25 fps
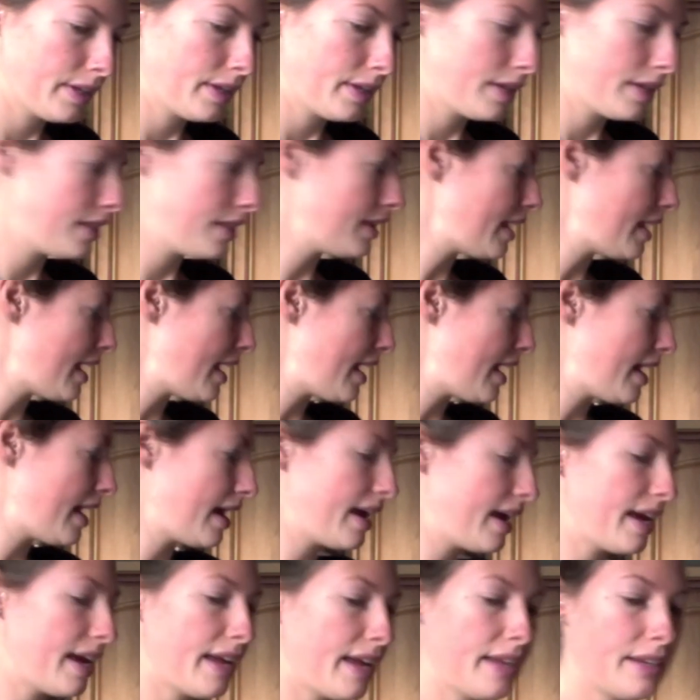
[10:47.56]
And
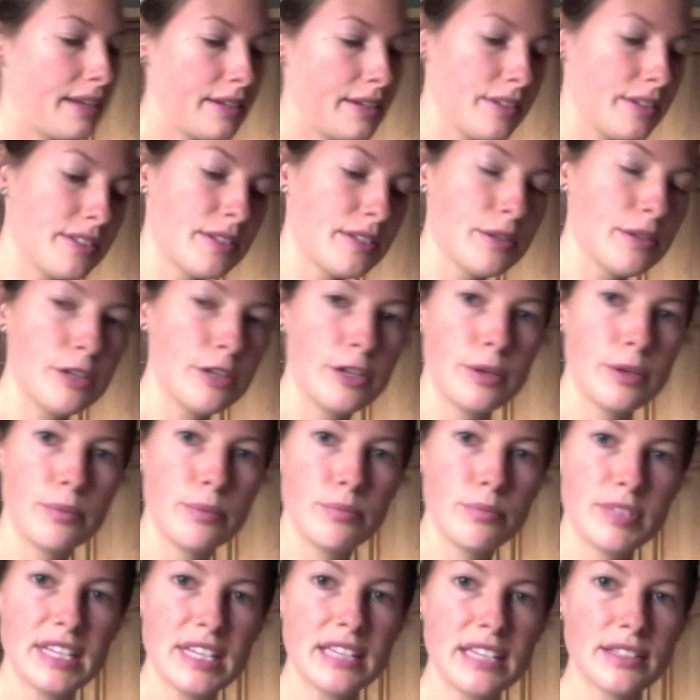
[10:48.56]
then
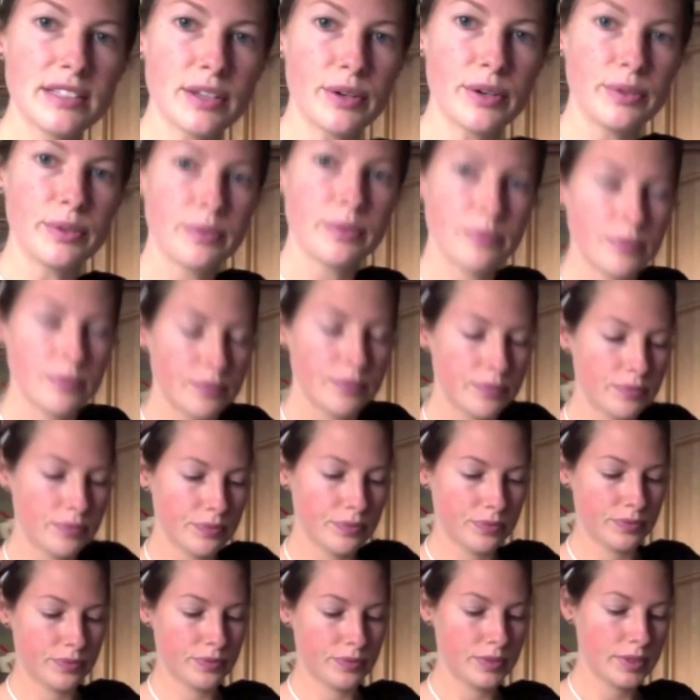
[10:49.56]
some sea salt.
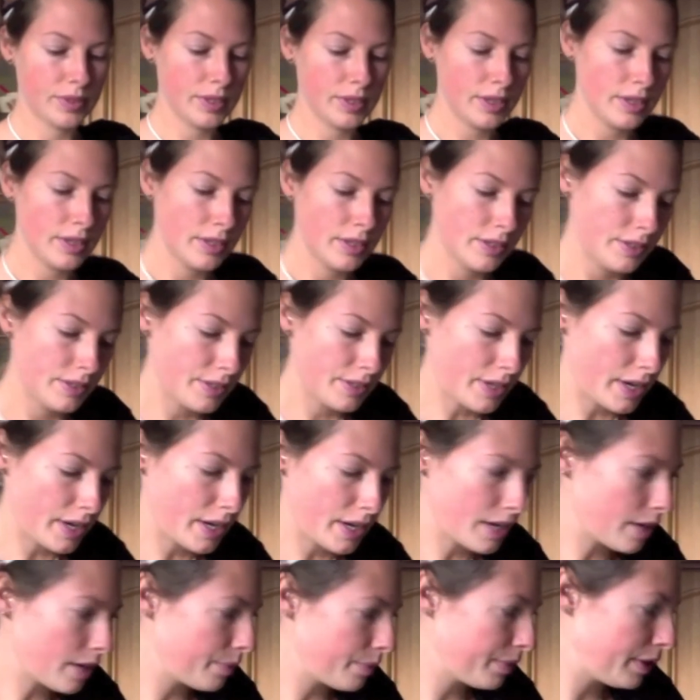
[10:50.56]
So
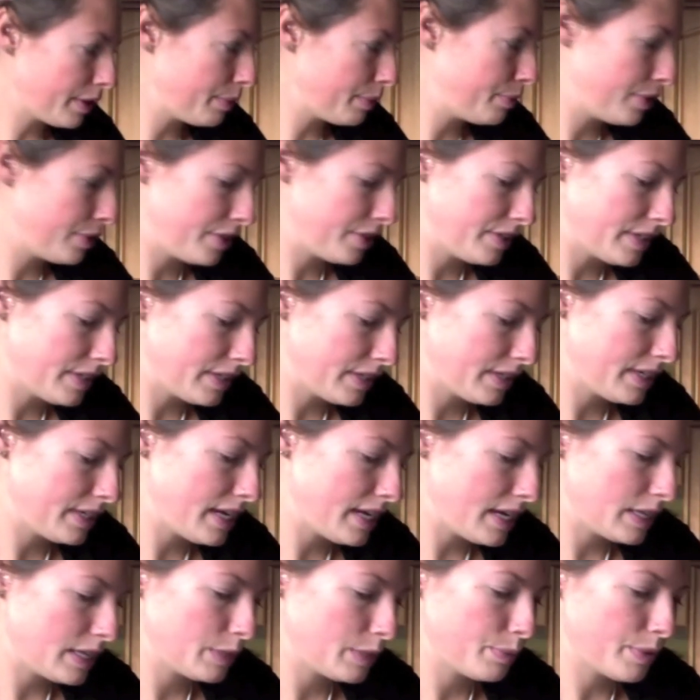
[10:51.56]
I'm going to put a
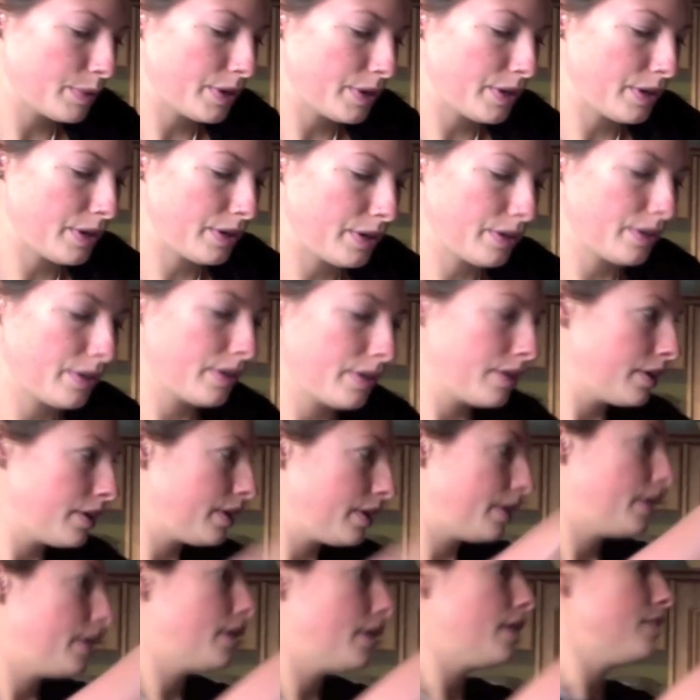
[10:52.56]
teaspoon
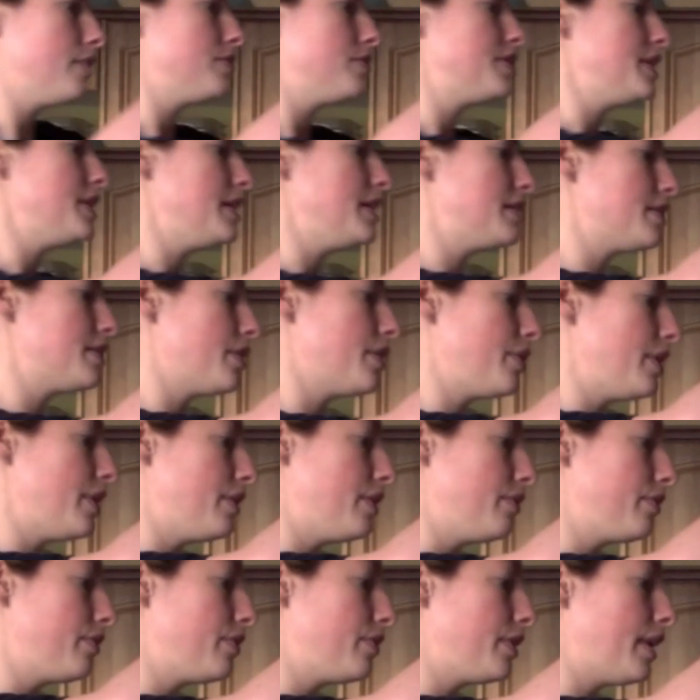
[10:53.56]
of sea salt
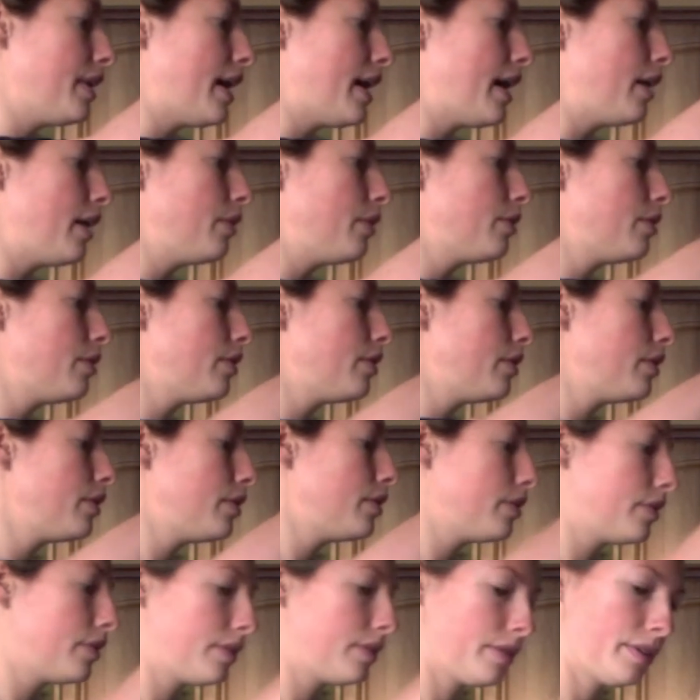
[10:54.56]
in for now.
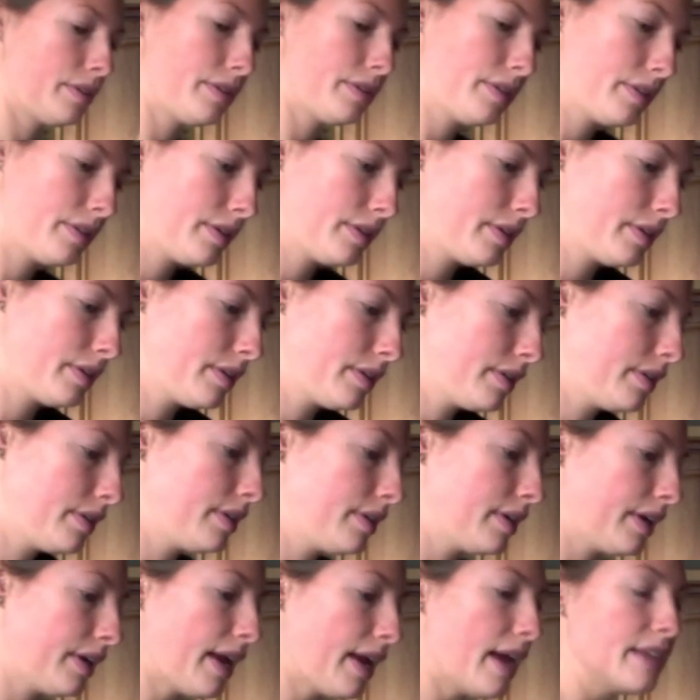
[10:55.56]

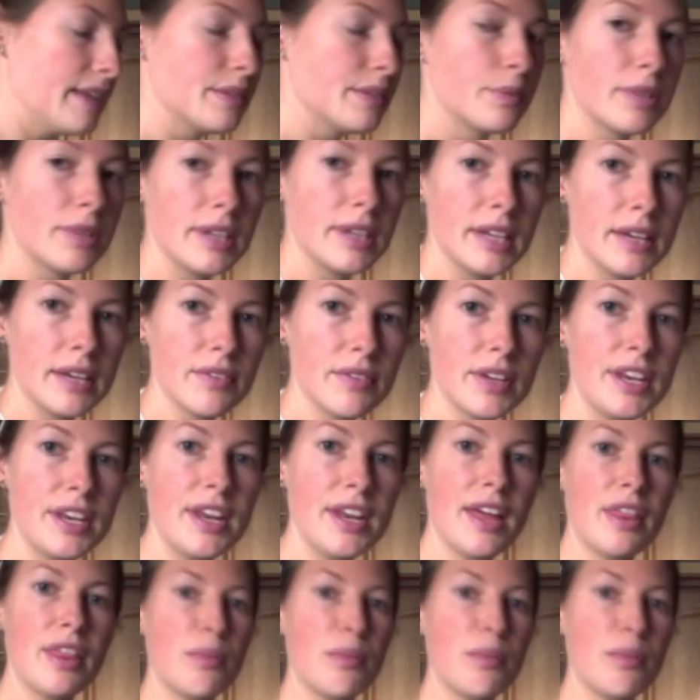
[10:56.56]
Okay, so I'm going to give it another